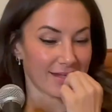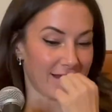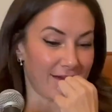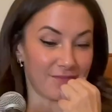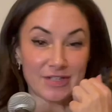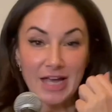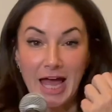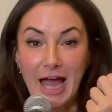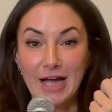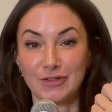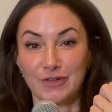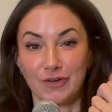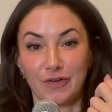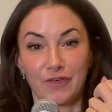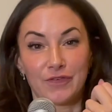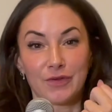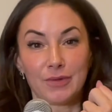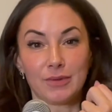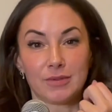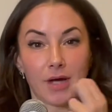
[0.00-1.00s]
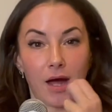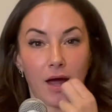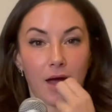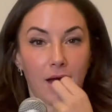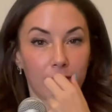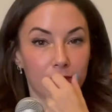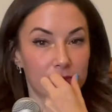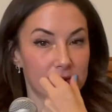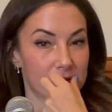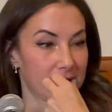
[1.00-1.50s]
I've tagged her a few
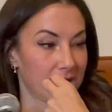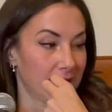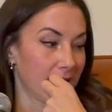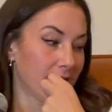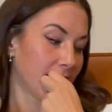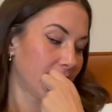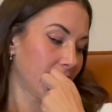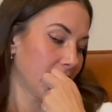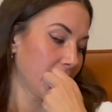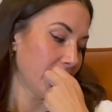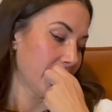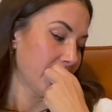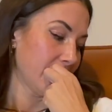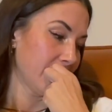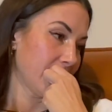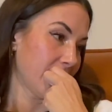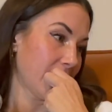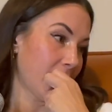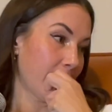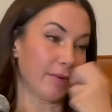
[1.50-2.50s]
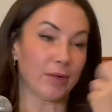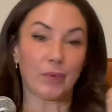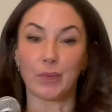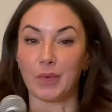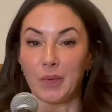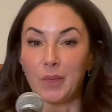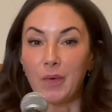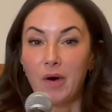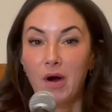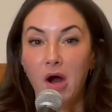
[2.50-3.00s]
times. I mean,
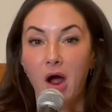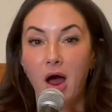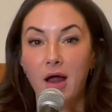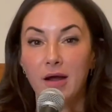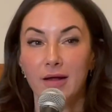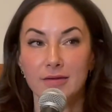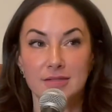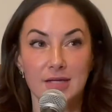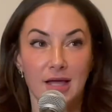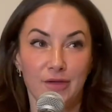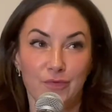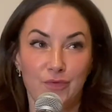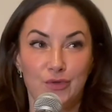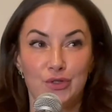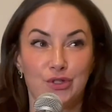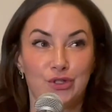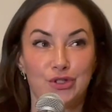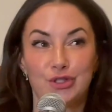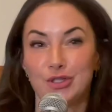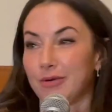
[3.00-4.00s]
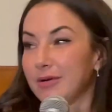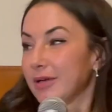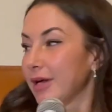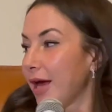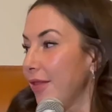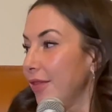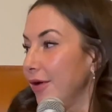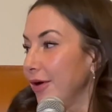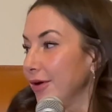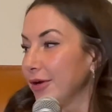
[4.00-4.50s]
we were on a television show
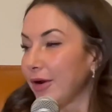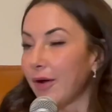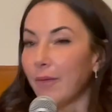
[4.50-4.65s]
together.